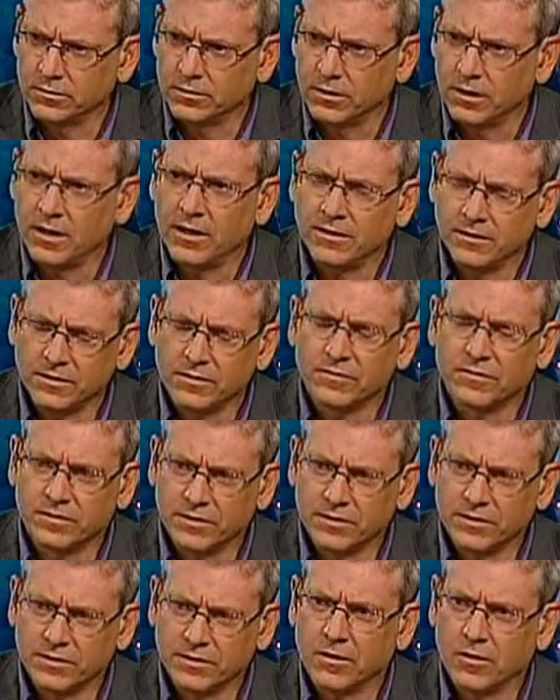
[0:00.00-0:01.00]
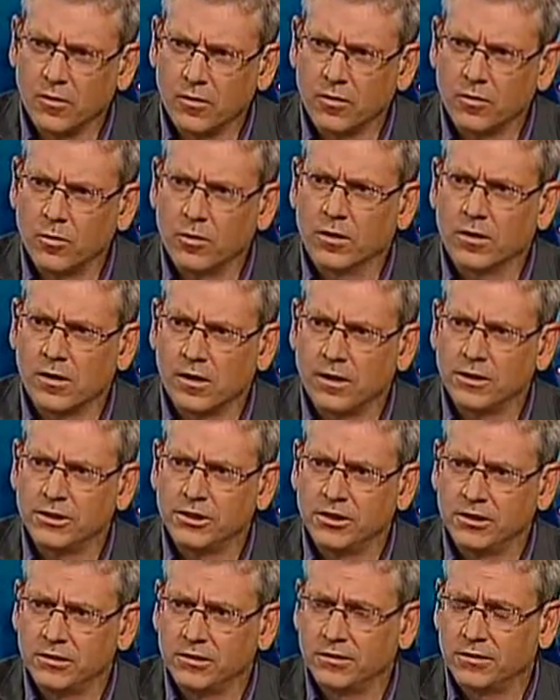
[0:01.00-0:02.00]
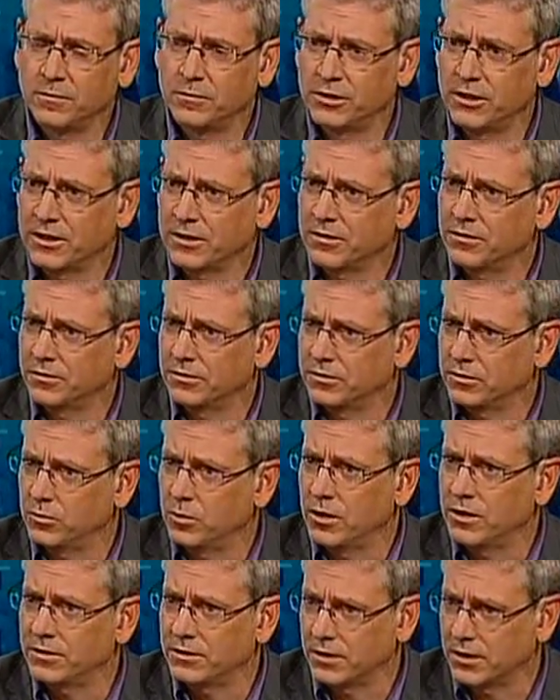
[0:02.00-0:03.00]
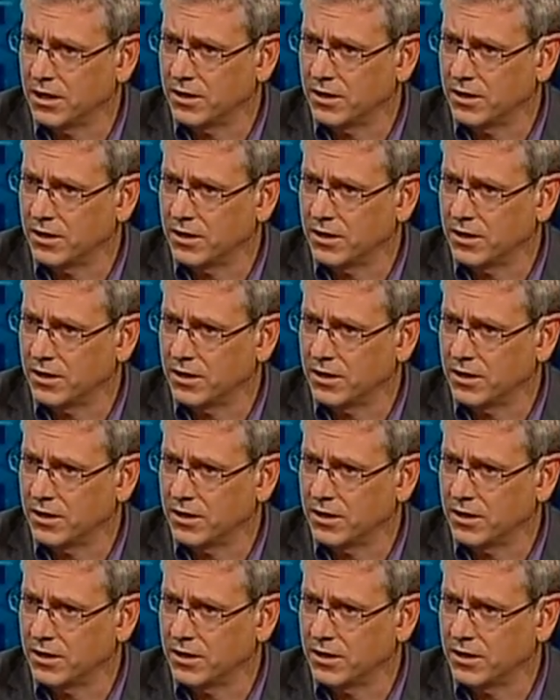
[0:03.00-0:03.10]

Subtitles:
And that's a very loaded word. Conscientious objectors to what? To